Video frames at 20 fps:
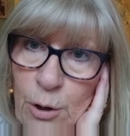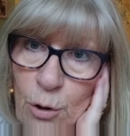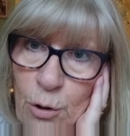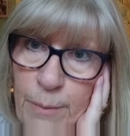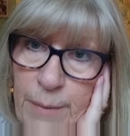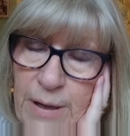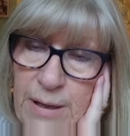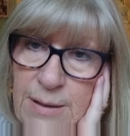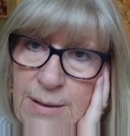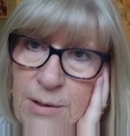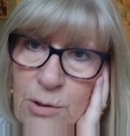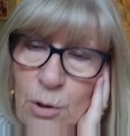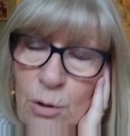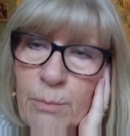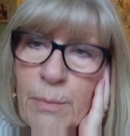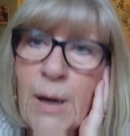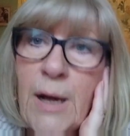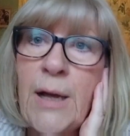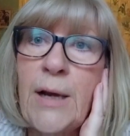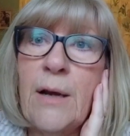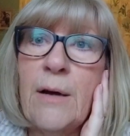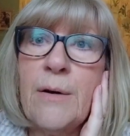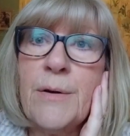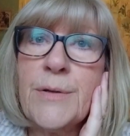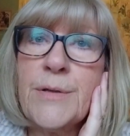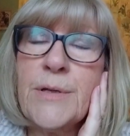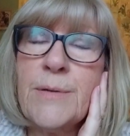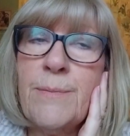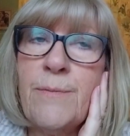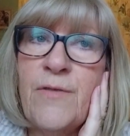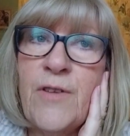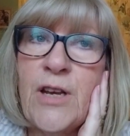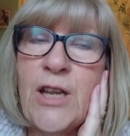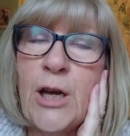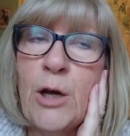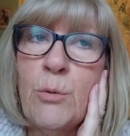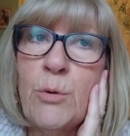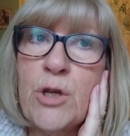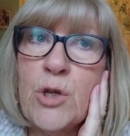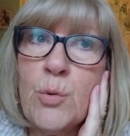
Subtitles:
comments on my last video,